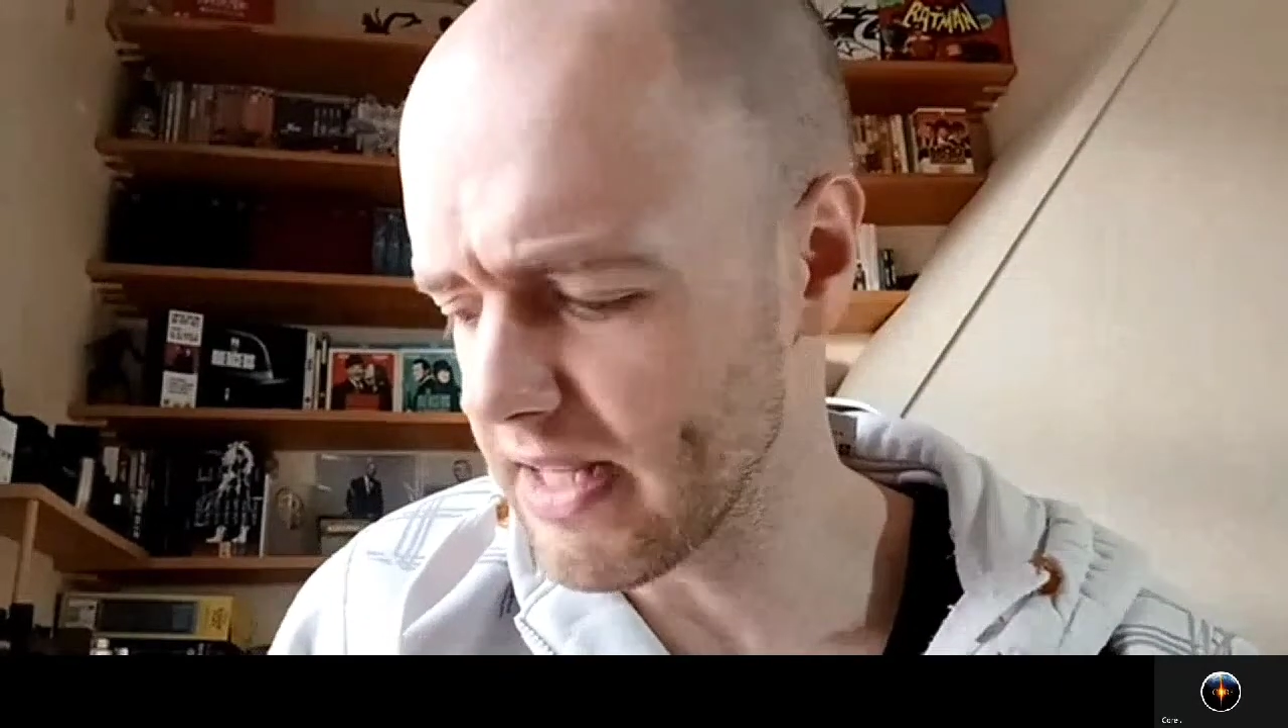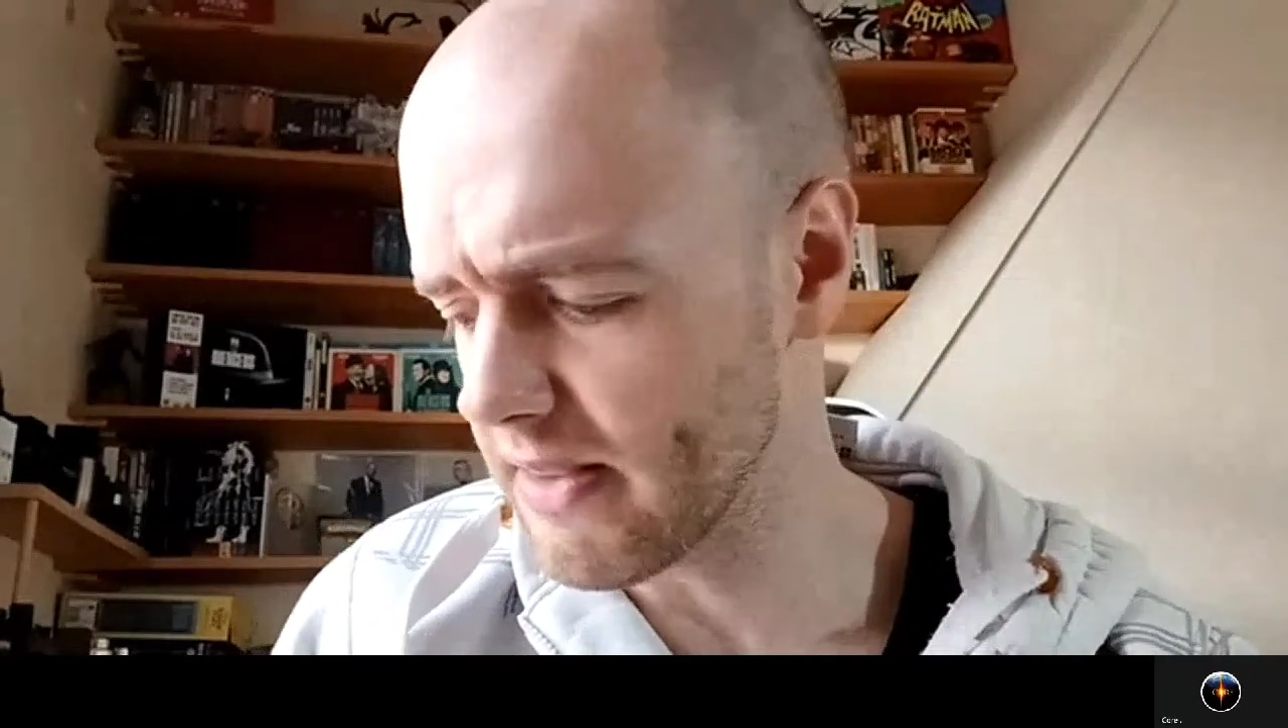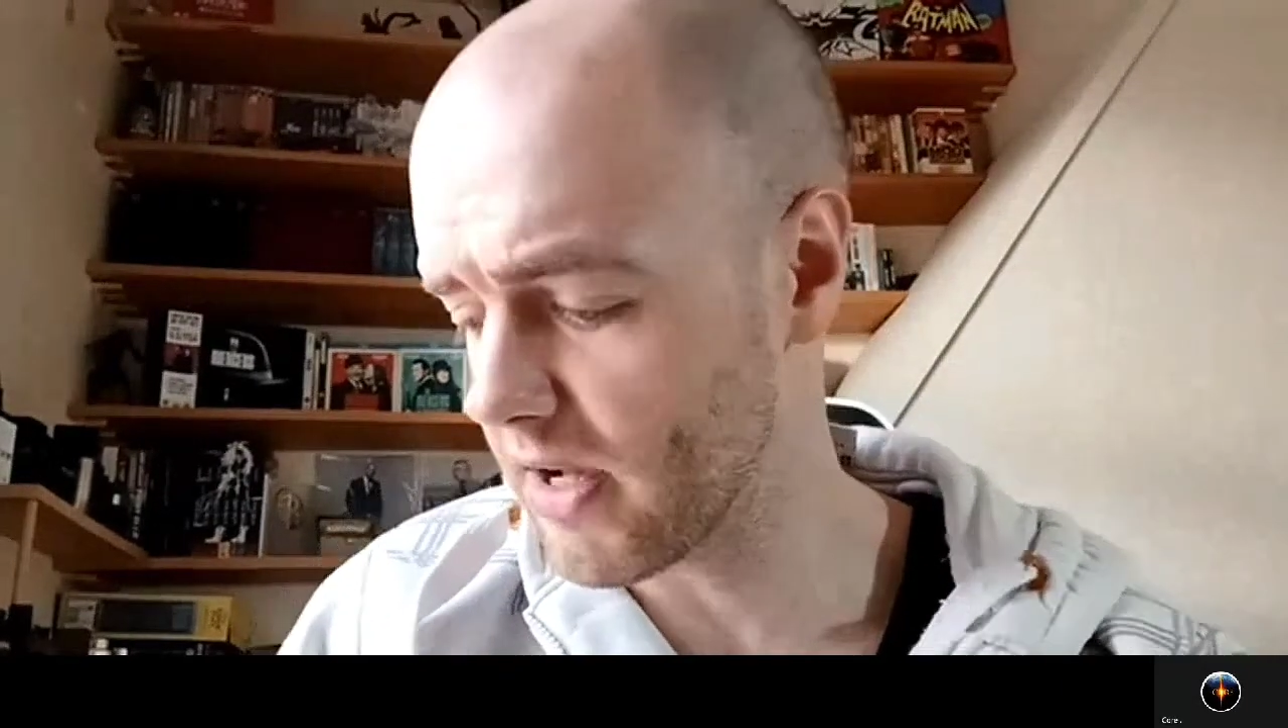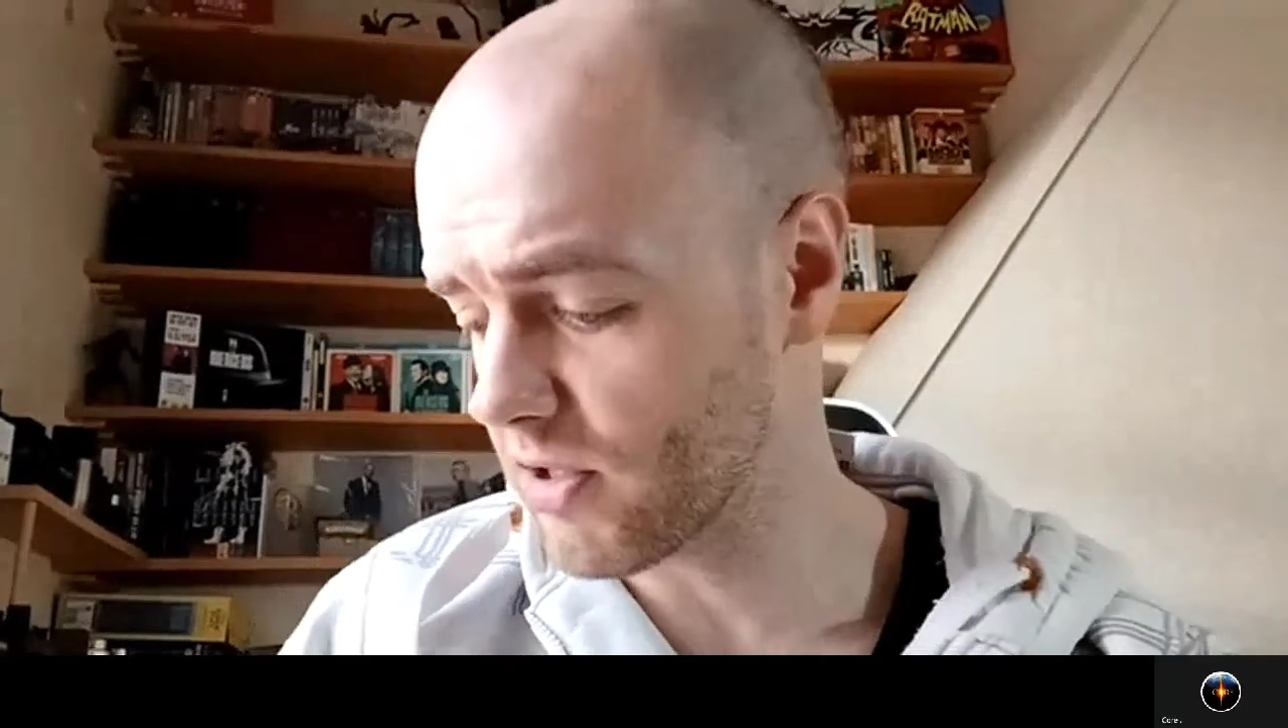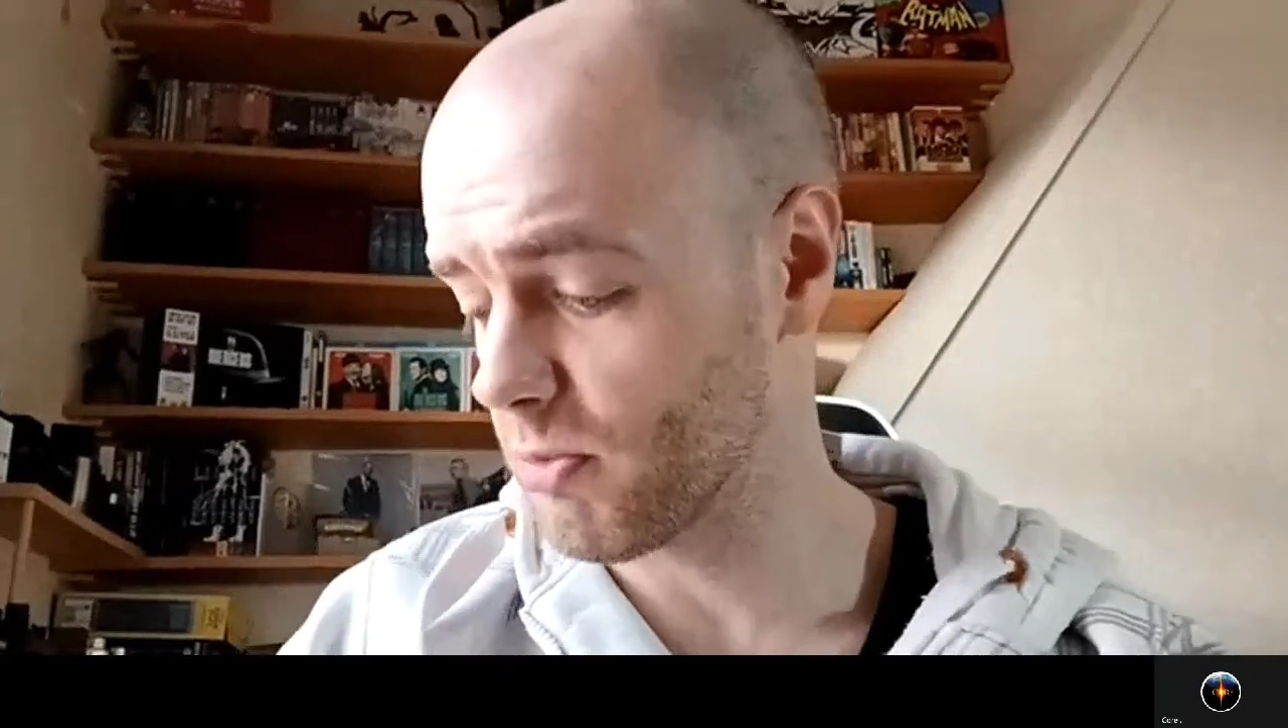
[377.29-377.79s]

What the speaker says: said that,